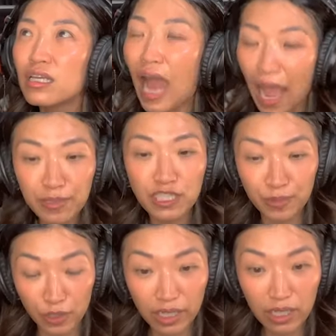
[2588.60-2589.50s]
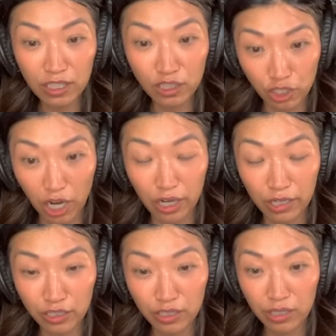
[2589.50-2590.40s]
I'm disputing this
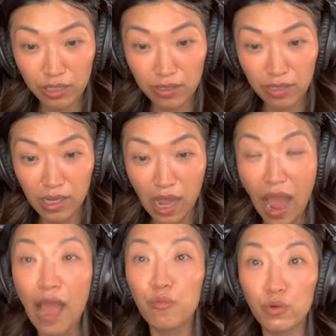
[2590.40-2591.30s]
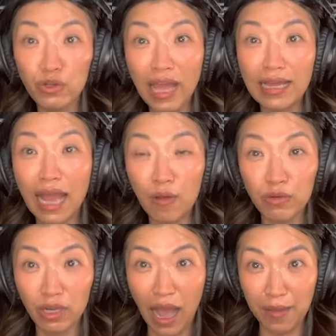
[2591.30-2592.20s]
charge. I will not.
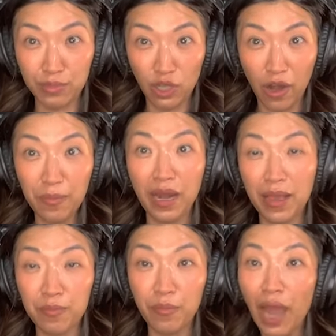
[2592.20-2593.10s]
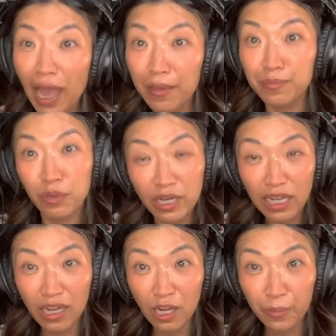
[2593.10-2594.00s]
I'm sorry, but I am putting
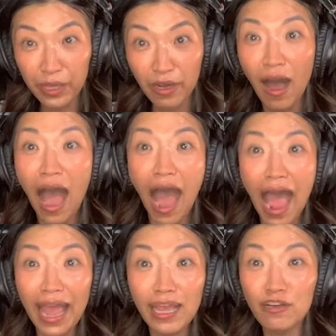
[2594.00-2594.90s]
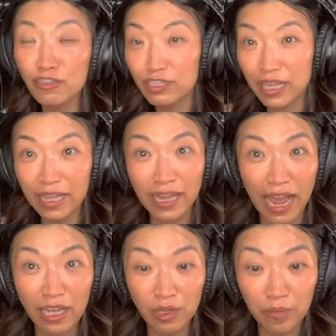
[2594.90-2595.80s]
in an appeal. I understand that
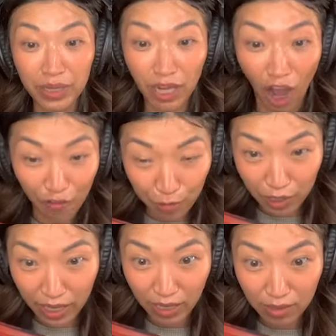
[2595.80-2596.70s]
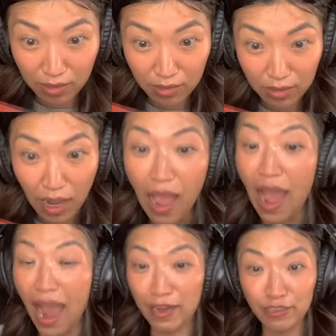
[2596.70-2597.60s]
I can be off-putting.
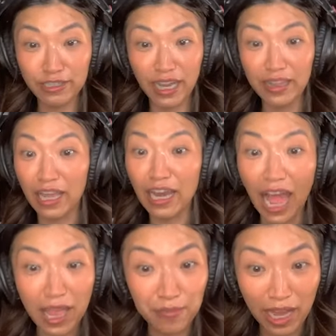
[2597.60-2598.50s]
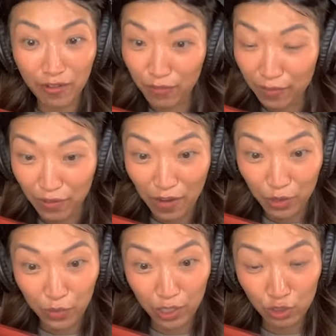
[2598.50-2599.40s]
I understand that I am not a flavor
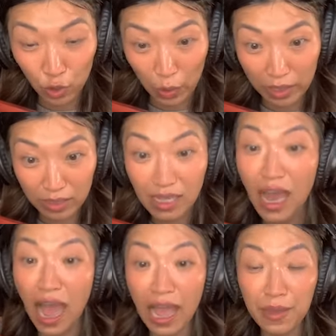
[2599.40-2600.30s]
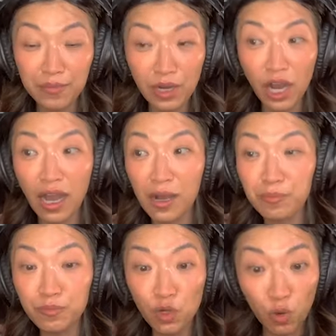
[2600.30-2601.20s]
everyone enjoys. I am
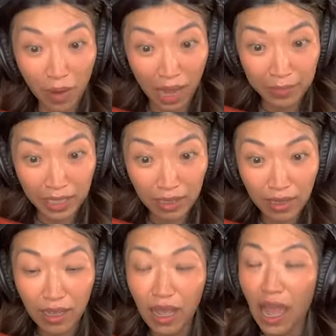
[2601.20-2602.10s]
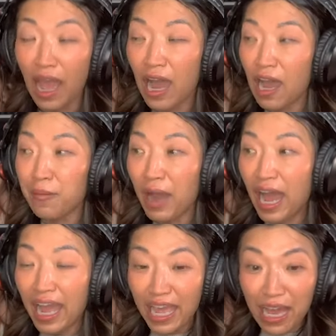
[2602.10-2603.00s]
umami.
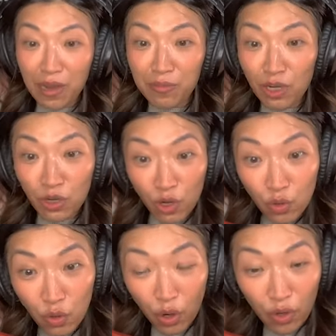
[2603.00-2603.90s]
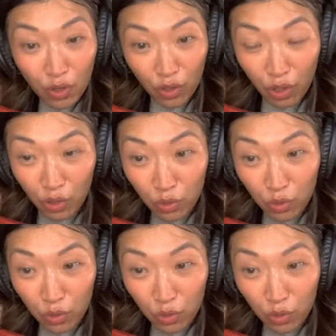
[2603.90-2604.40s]
I am the